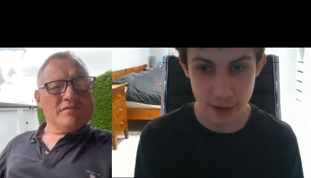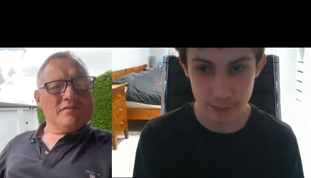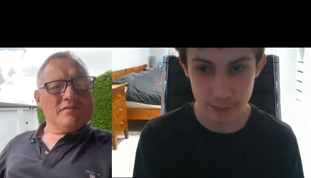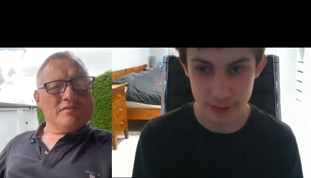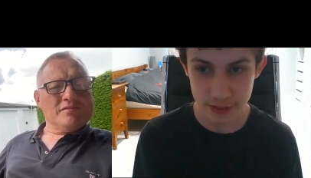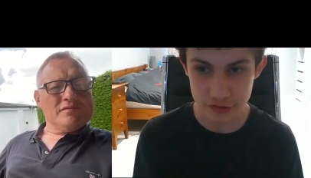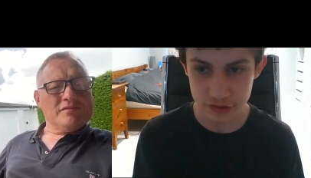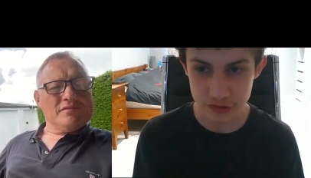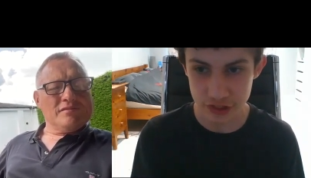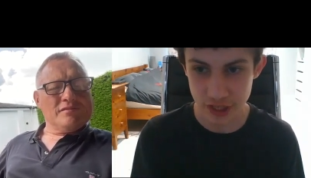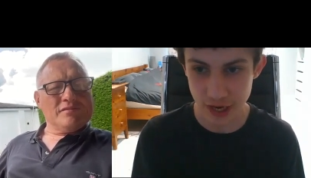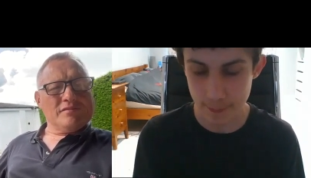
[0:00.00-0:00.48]

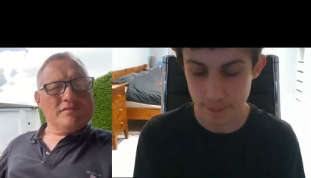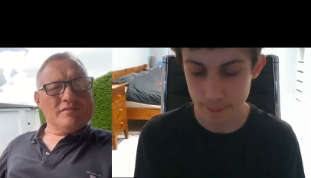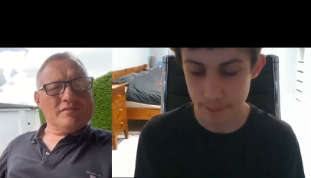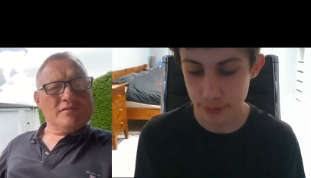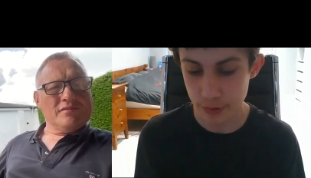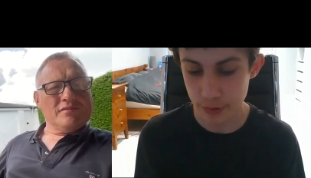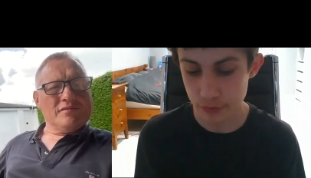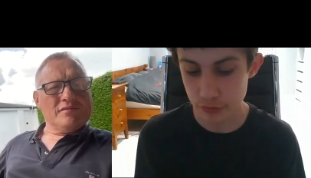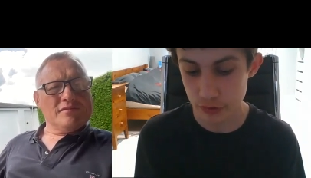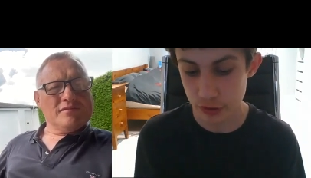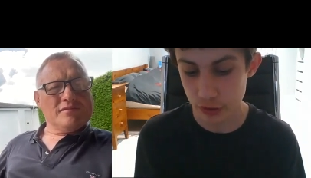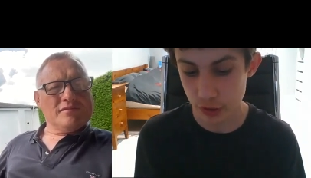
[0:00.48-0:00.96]
Speaker 1: area
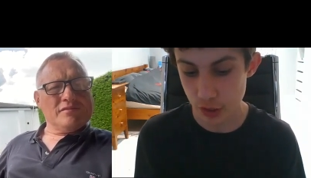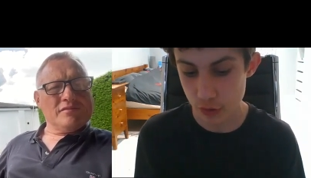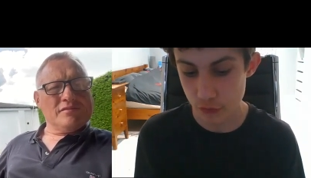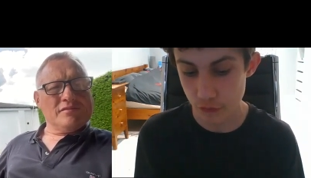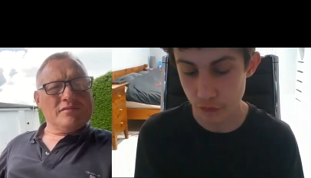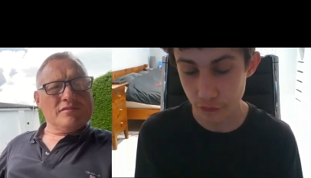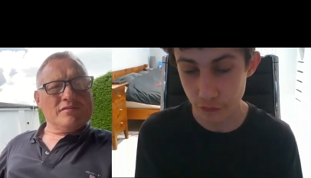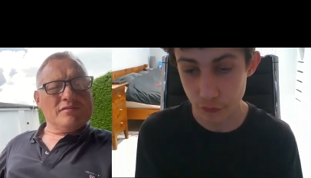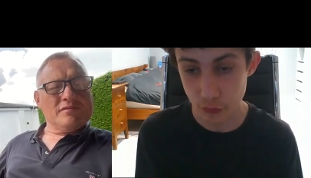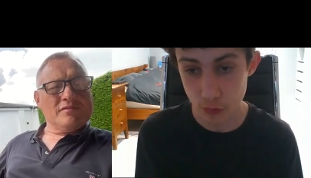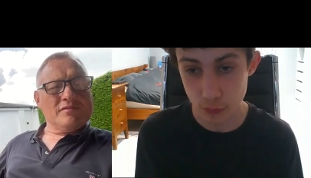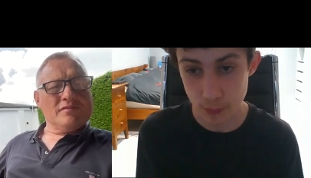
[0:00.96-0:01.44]
champion, you know,
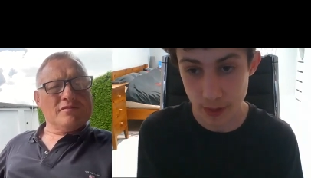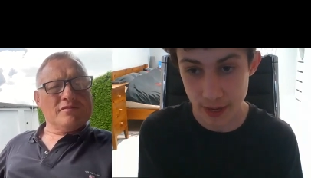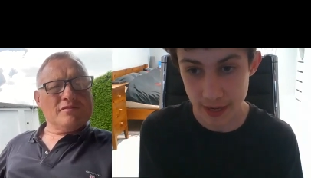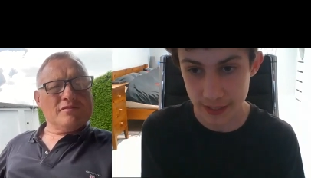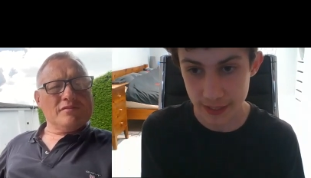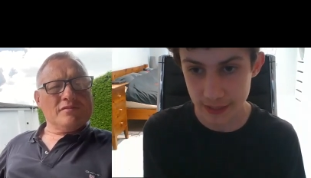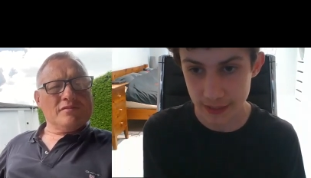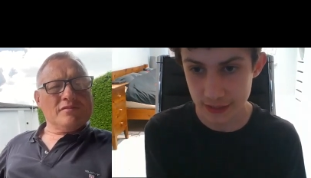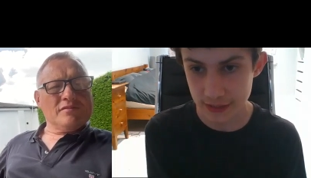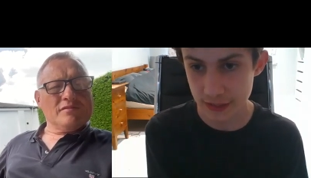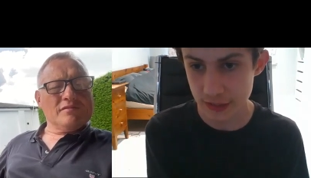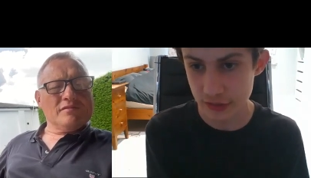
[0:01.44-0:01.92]
former
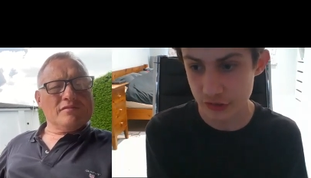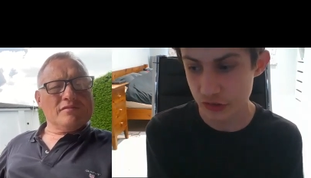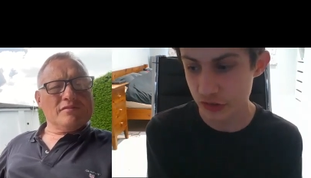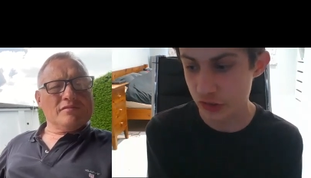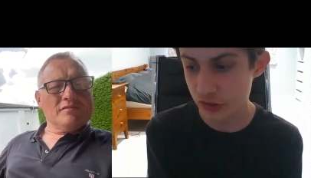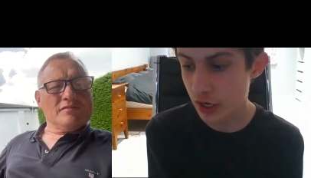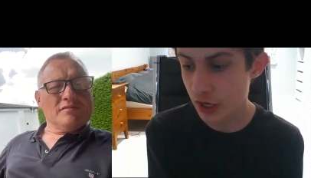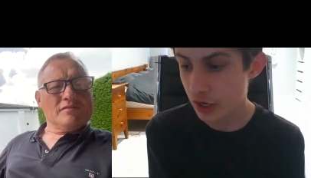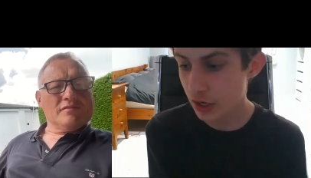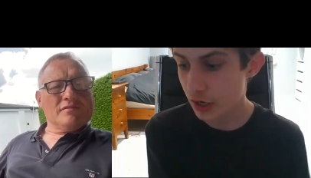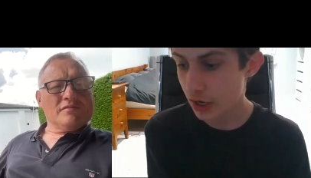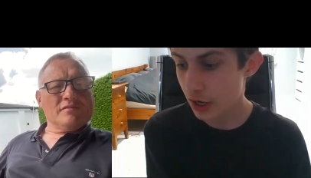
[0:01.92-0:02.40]
English